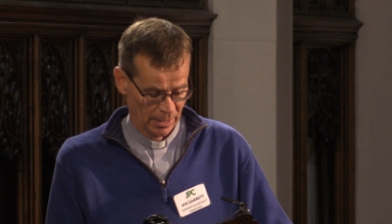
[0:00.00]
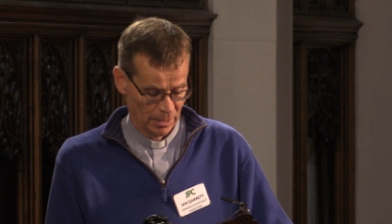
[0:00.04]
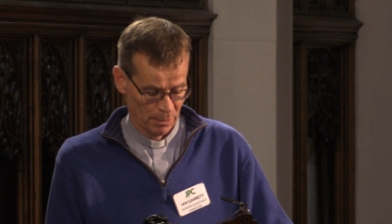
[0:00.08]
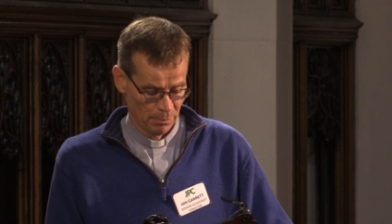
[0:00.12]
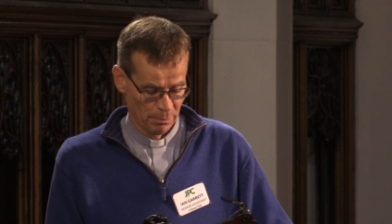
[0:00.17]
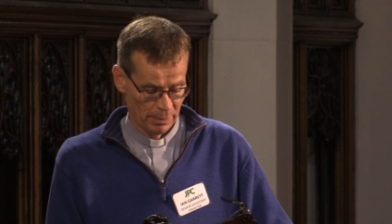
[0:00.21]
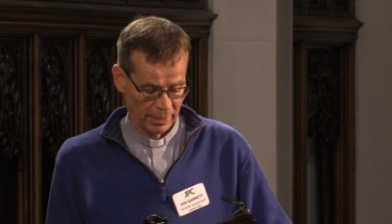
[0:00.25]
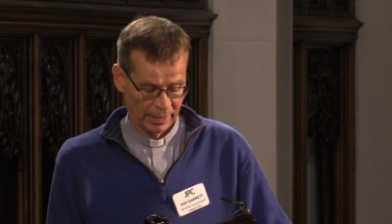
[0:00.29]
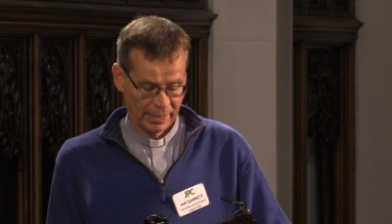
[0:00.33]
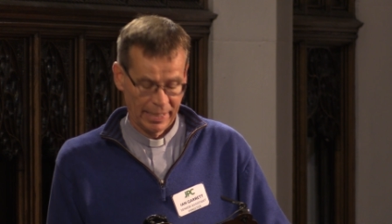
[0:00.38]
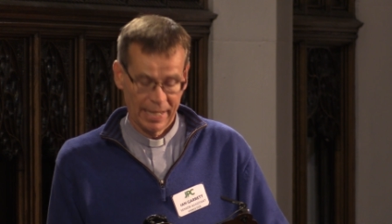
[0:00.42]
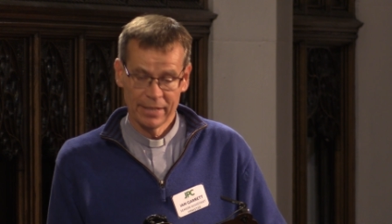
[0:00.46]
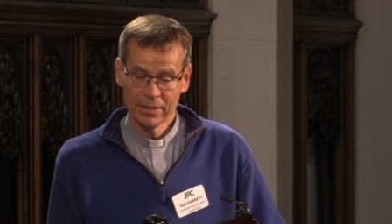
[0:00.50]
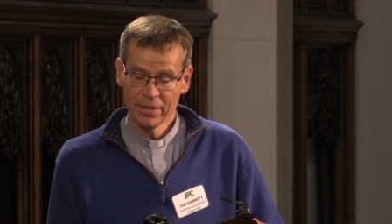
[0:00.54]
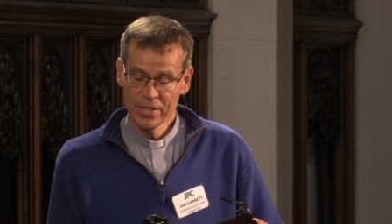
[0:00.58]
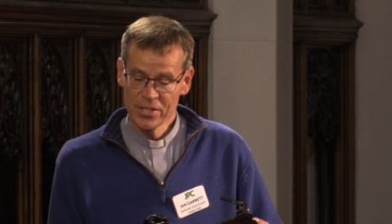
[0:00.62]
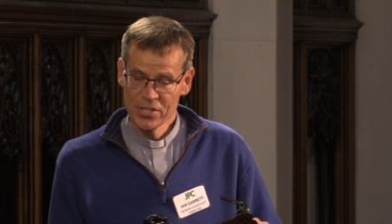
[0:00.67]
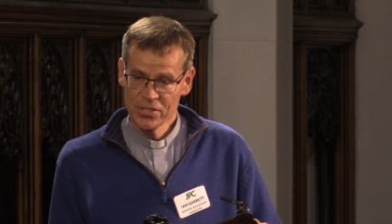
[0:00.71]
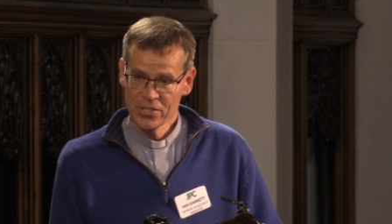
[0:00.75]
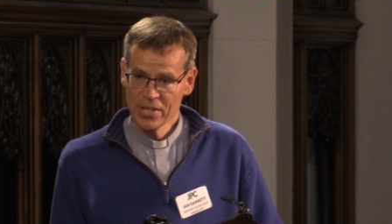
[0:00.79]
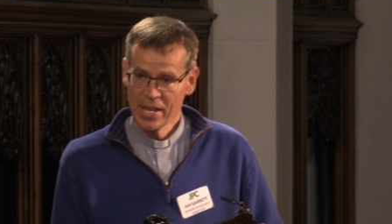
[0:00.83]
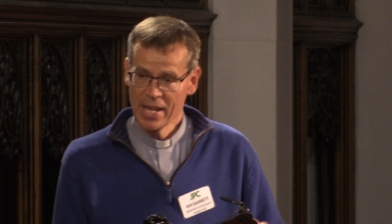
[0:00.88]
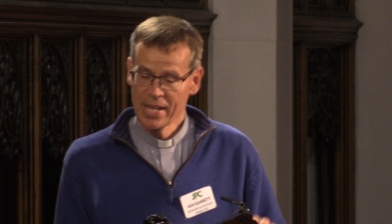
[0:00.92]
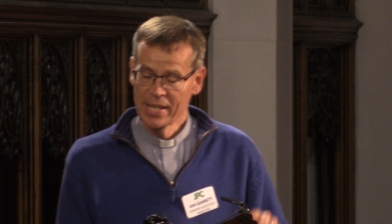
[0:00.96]
but can I
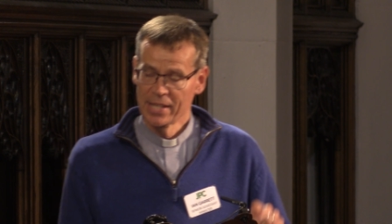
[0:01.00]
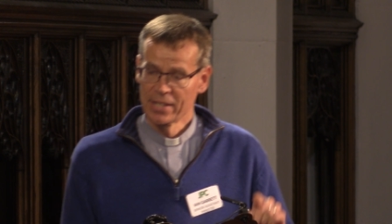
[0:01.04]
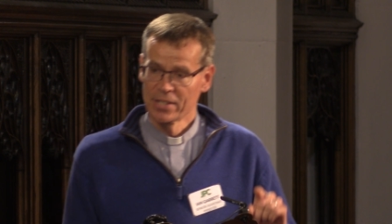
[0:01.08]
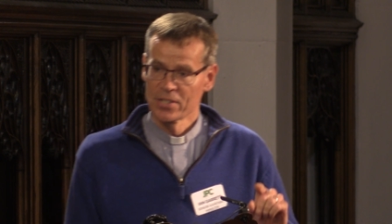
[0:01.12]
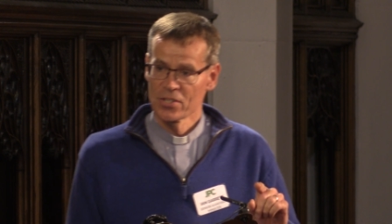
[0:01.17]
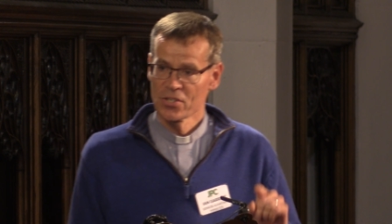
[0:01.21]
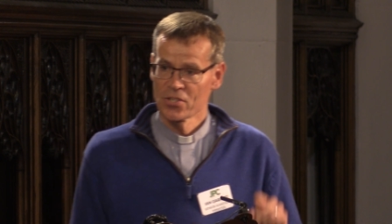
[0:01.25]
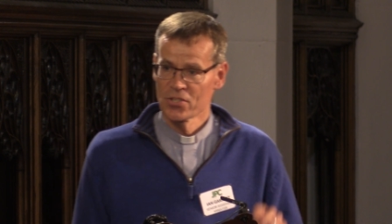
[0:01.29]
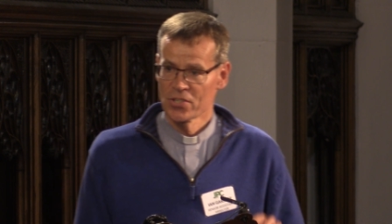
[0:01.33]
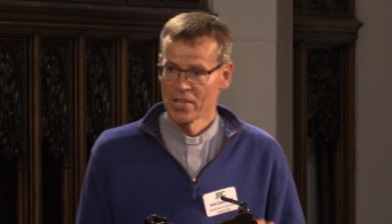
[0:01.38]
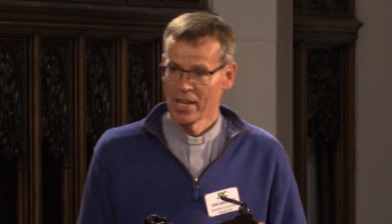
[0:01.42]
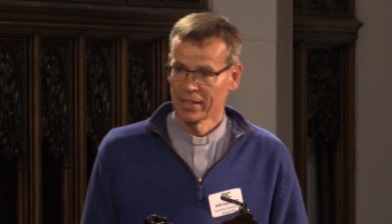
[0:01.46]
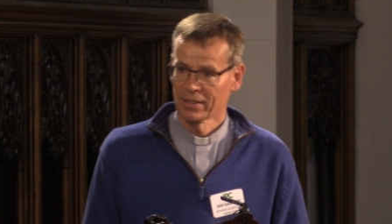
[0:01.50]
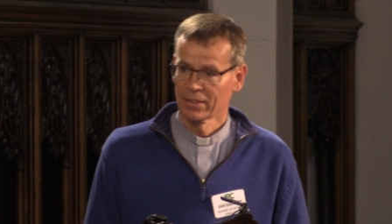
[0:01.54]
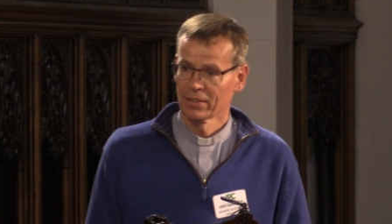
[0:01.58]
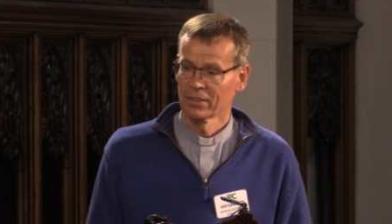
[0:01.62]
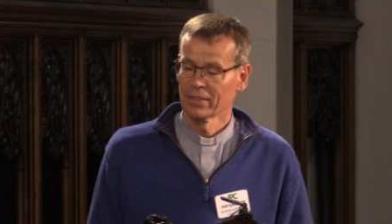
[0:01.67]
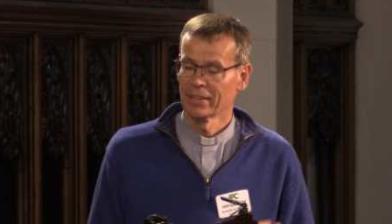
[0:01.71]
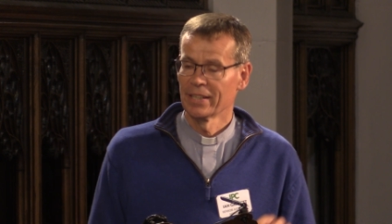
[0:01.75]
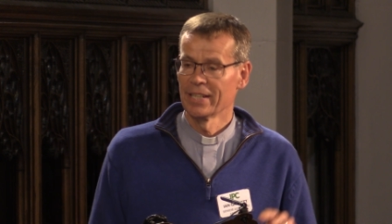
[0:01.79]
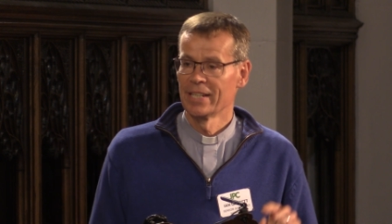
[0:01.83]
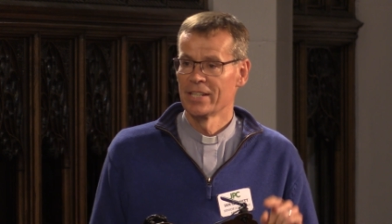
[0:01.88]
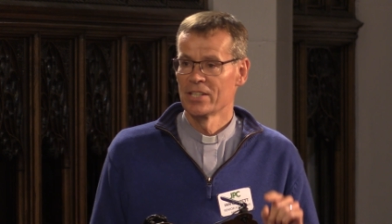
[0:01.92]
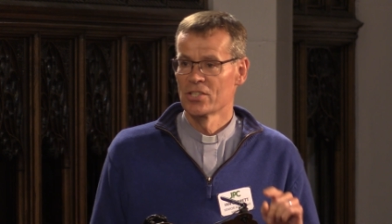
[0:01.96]
say, settle
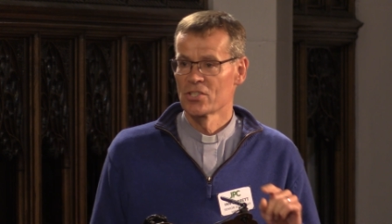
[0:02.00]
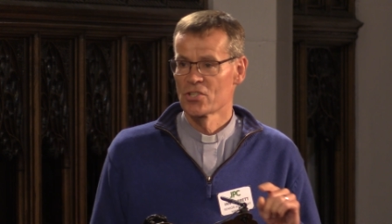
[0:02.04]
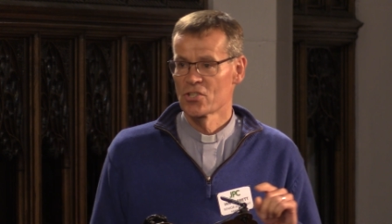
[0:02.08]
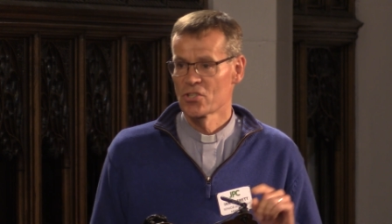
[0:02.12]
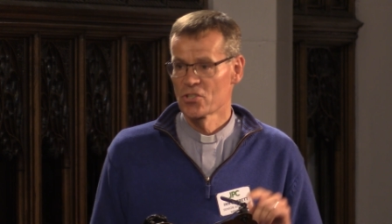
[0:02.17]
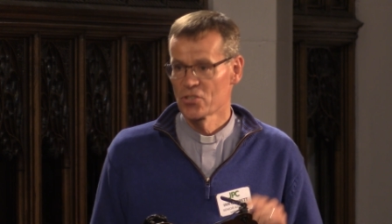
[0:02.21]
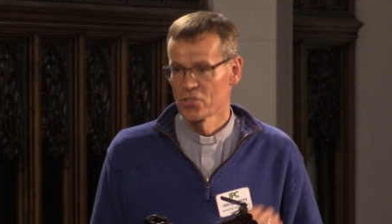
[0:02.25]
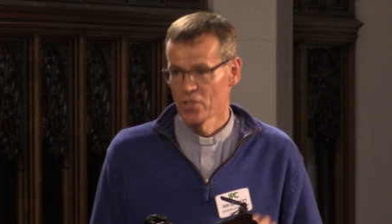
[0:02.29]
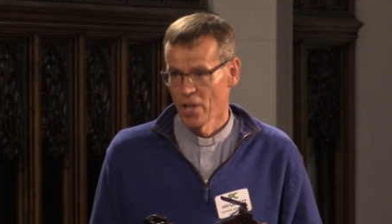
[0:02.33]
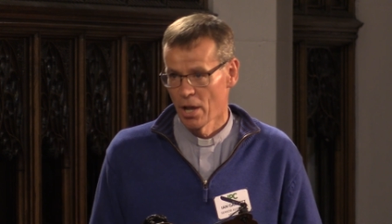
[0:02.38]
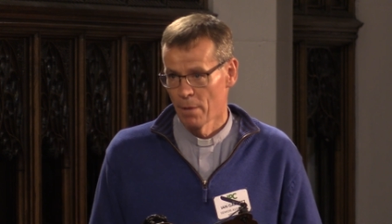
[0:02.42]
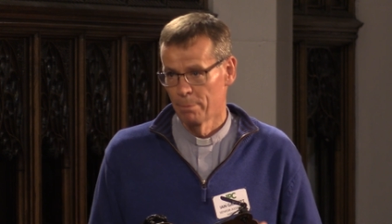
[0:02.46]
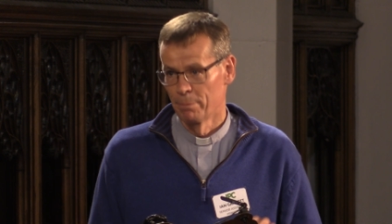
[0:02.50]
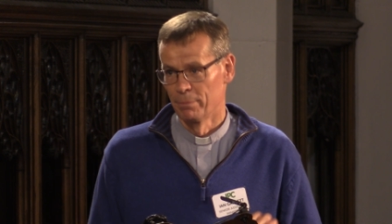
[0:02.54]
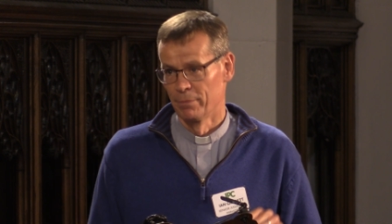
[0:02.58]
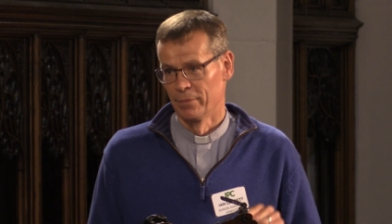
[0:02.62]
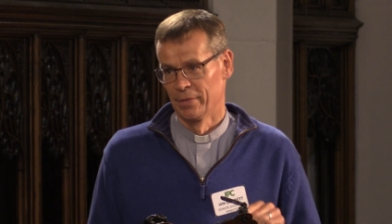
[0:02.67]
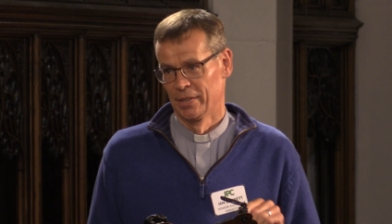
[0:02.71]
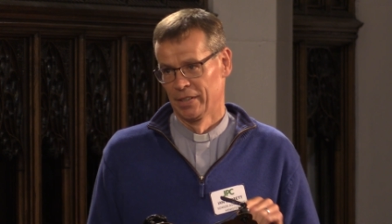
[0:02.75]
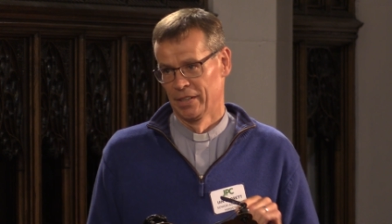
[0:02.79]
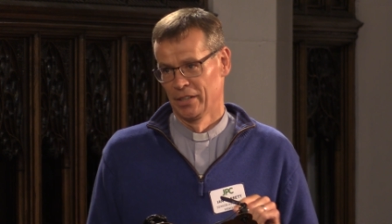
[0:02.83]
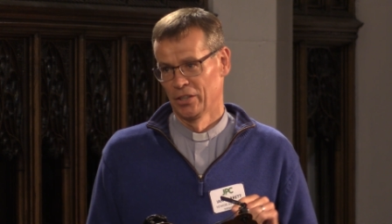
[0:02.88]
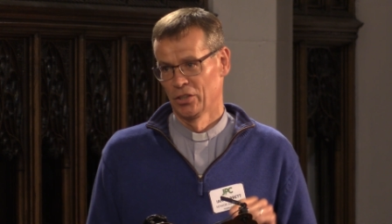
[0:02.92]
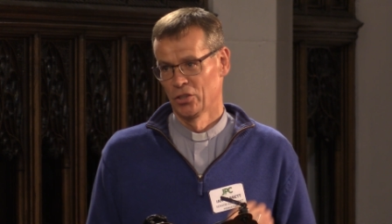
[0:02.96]
in some
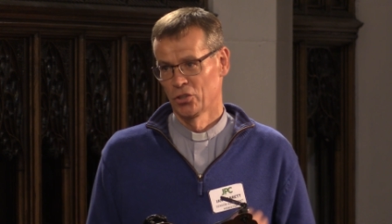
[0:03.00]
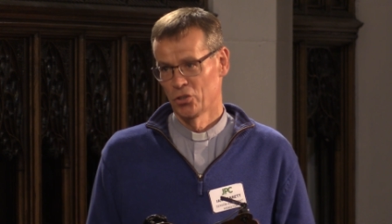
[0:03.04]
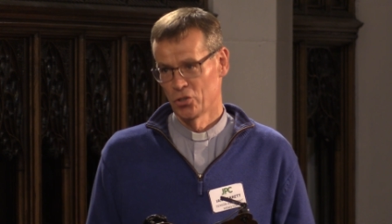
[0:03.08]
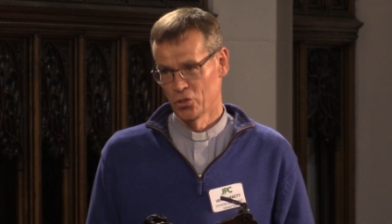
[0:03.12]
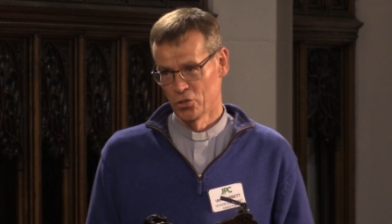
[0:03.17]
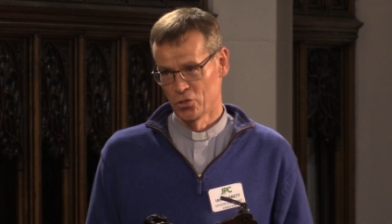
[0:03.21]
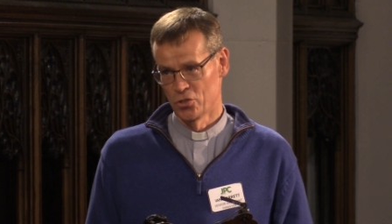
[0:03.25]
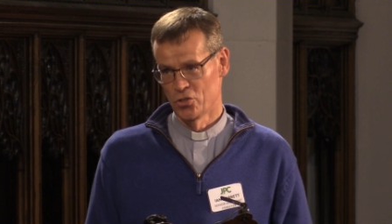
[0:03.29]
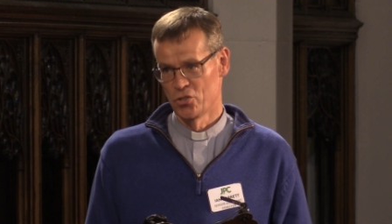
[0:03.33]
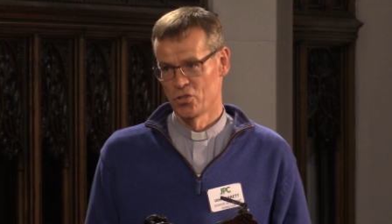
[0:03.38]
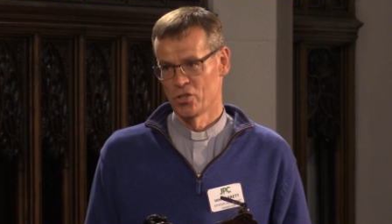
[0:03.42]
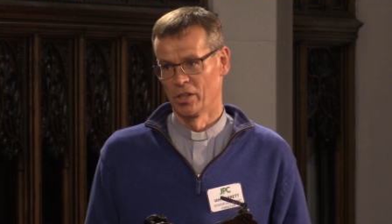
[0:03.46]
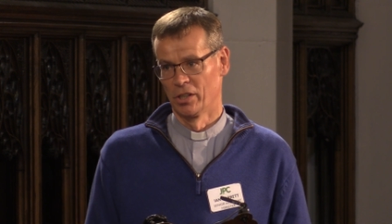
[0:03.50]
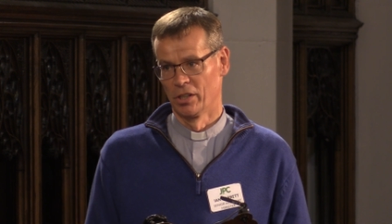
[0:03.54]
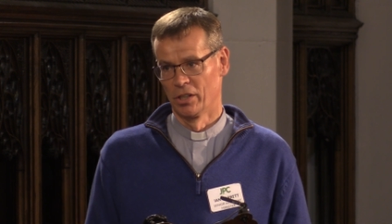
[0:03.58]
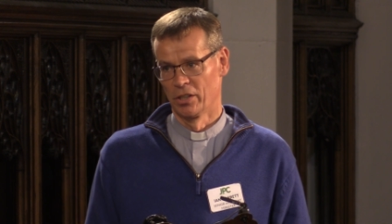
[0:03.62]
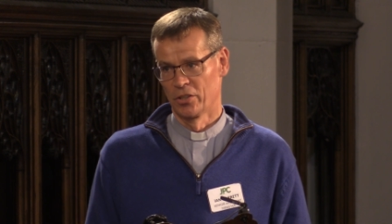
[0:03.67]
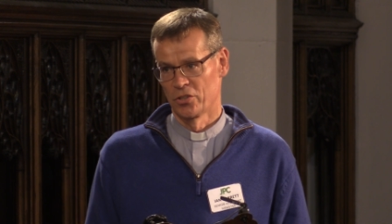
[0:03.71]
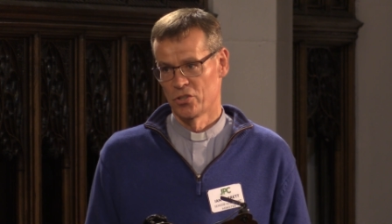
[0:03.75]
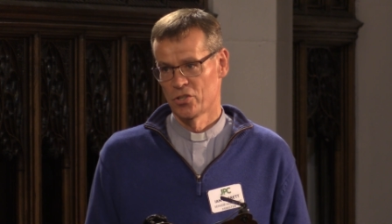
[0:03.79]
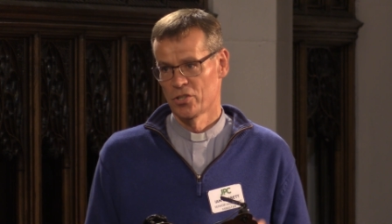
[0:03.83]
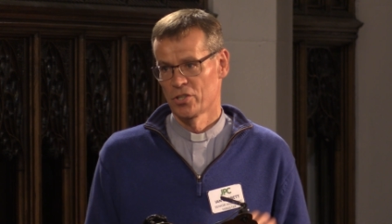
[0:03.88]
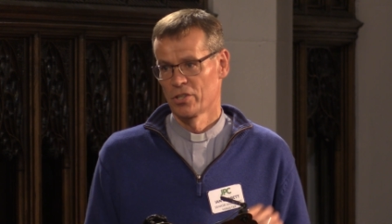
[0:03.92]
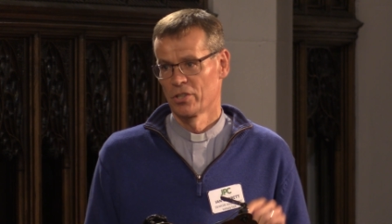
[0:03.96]
good
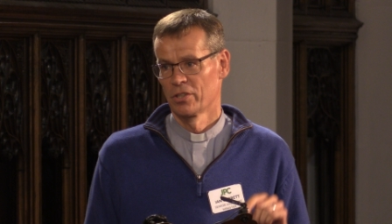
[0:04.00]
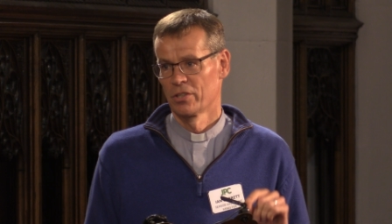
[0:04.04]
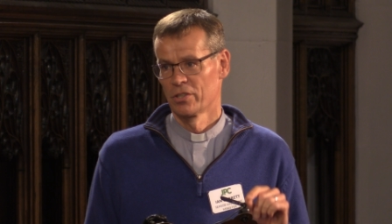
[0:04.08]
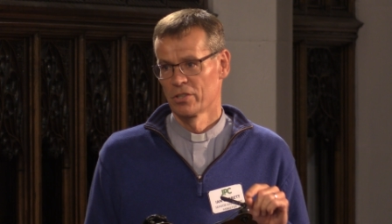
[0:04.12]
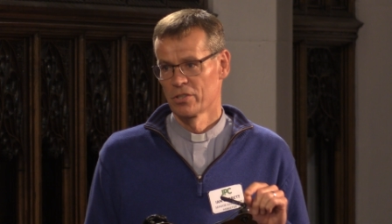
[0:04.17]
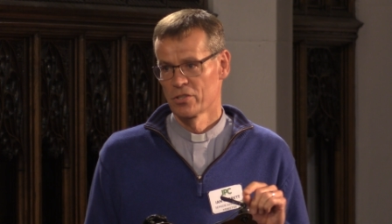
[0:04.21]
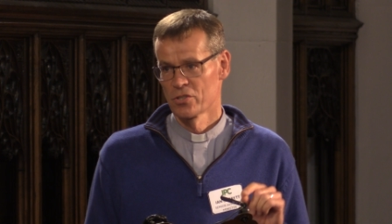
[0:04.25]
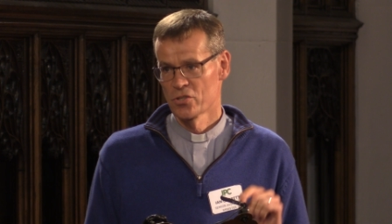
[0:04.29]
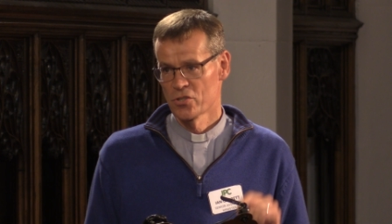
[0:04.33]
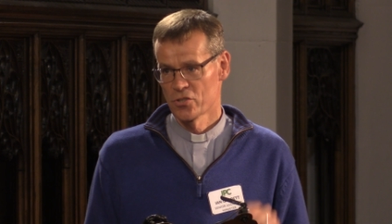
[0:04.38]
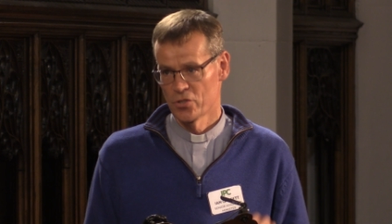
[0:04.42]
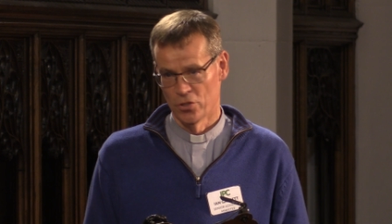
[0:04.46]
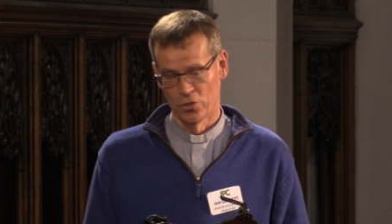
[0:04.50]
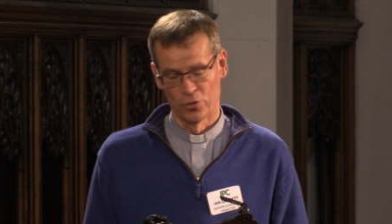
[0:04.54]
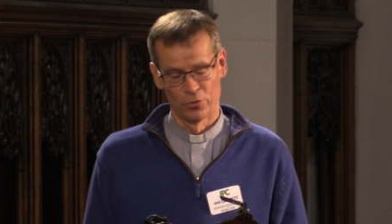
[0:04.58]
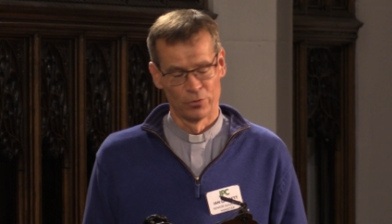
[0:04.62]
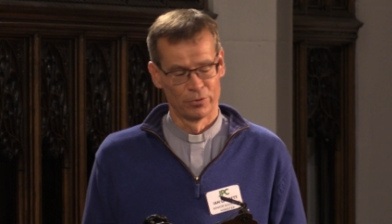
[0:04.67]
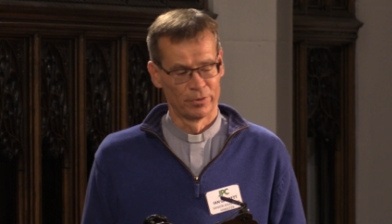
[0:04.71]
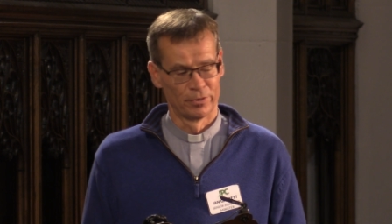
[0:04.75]
church soon?